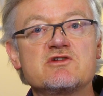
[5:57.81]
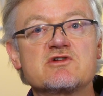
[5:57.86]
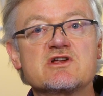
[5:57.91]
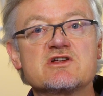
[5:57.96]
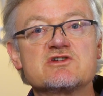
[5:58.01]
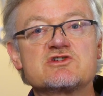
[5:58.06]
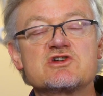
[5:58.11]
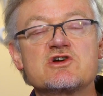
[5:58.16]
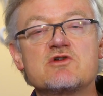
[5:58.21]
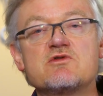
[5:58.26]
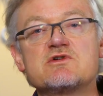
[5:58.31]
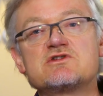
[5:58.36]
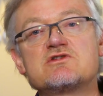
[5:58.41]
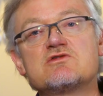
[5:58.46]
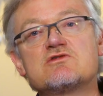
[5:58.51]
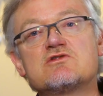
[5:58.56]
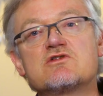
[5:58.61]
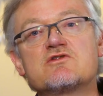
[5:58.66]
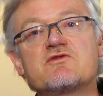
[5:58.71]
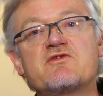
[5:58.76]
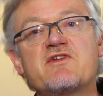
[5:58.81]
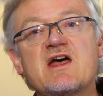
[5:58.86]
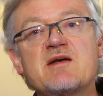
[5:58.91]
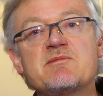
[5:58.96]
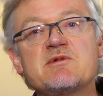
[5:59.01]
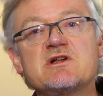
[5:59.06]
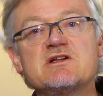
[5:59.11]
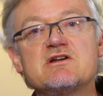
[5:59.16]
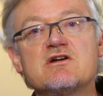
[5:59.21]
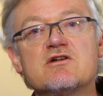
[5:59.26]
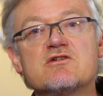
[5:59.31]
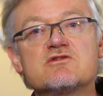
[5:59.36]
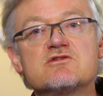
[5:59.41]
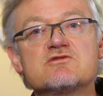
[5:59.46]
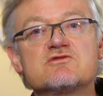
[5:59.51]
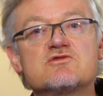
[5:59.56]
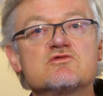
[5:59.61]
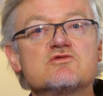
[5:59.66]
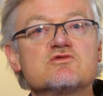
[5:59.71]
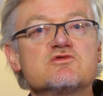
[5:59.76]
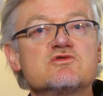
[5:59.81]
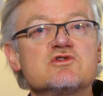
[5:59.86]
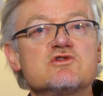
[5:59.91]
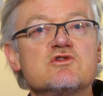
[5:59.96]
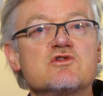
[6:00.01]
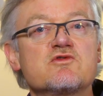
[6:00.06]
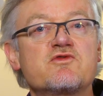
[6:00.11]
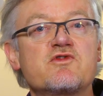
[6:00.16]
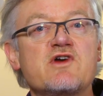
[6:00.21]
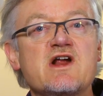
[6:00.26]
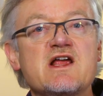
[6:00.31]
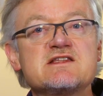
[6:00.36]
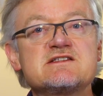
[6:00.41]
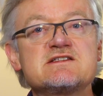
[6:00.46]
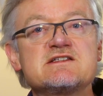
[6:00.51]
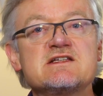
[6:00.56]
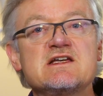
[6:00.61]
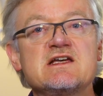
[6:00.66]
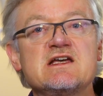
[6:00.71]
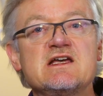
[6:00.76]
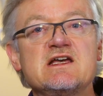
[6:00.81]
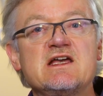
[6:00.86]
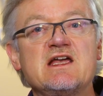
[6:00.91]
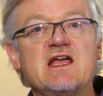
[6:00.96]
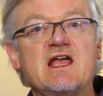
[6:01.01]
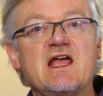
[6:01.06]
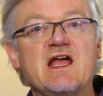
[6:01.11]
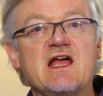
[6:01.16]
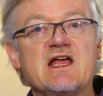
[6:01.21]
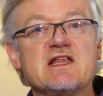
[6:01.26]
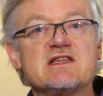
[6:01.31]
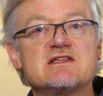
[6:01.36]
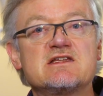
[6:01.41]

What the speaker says: You can show it to your family or to your friends, and